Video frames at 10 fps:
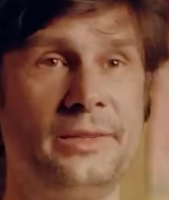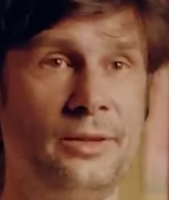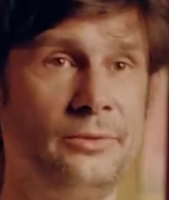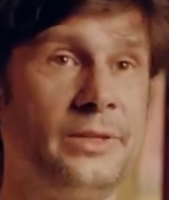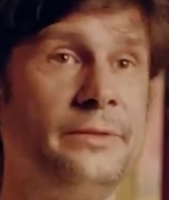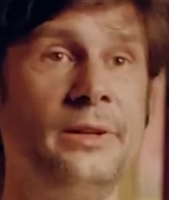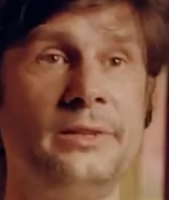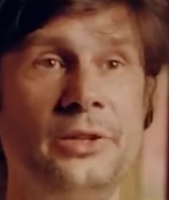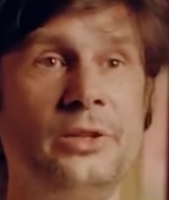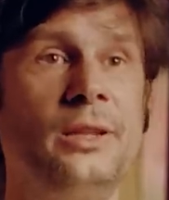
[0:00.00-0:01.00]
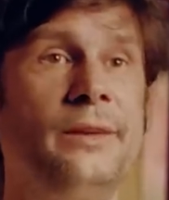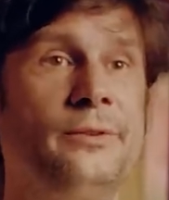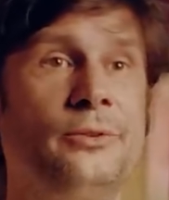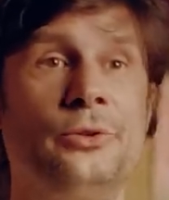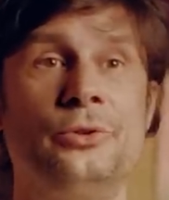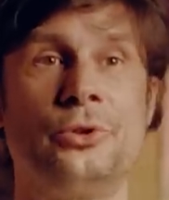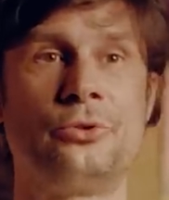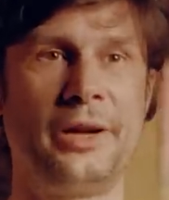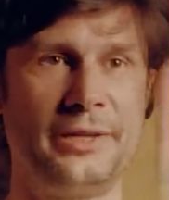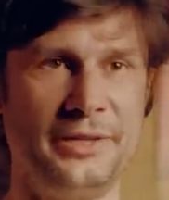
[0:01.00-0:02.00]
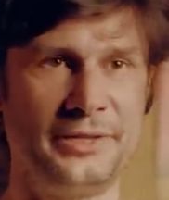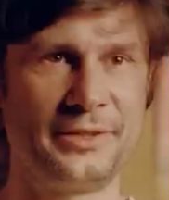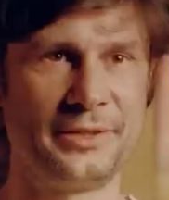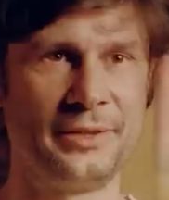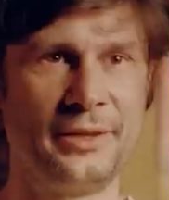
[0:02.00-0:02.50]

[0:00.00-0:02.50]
down the civilization level to crisis.